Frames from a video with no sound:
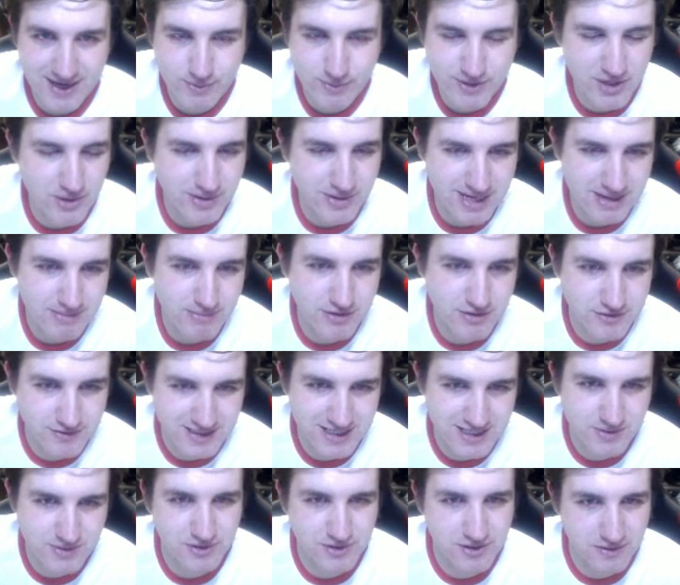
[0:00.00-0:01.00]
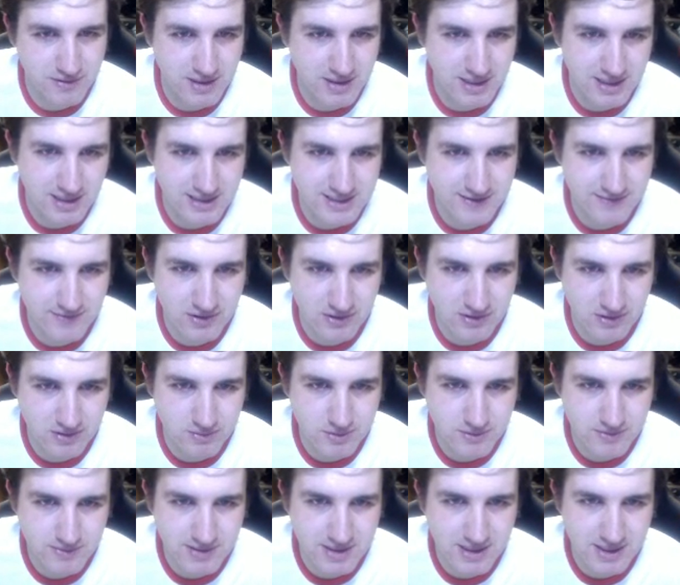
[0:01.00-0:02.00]
we don't need much of this one, I think. Let's have a look.
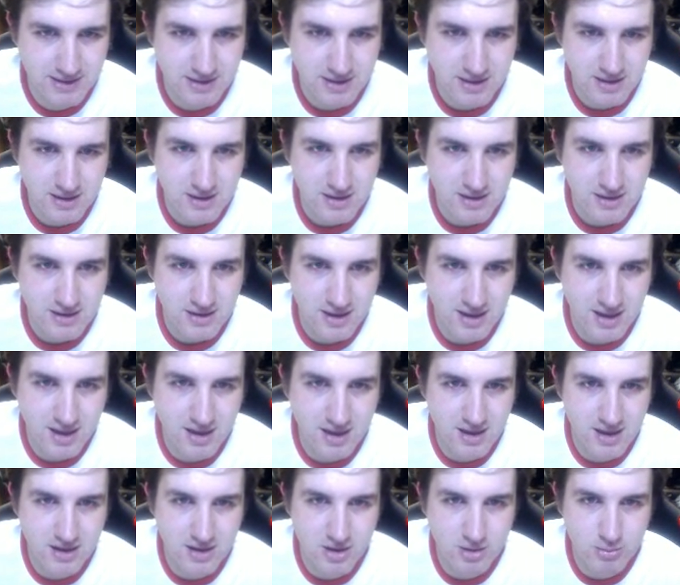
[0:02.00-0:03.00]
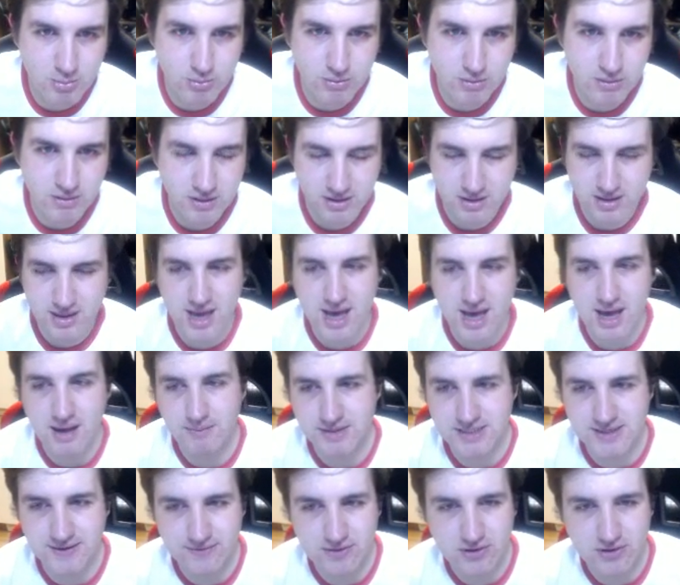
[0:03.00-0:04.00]
What do we need? Um, yeah,
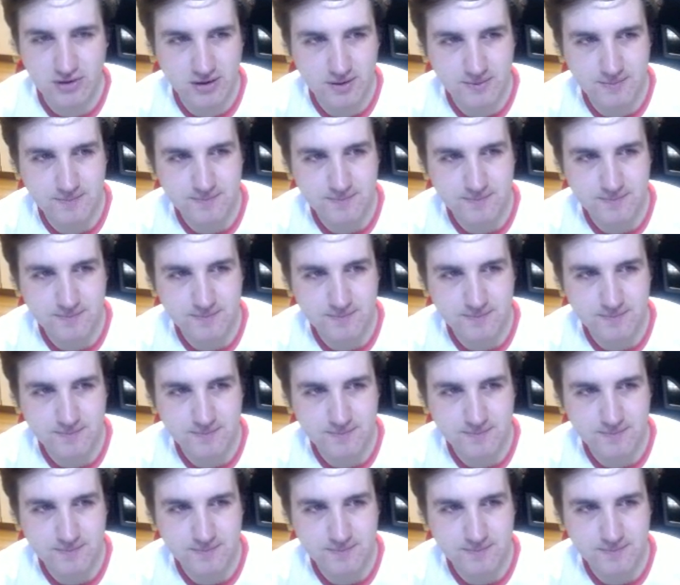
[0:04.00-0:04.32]
let's have a look.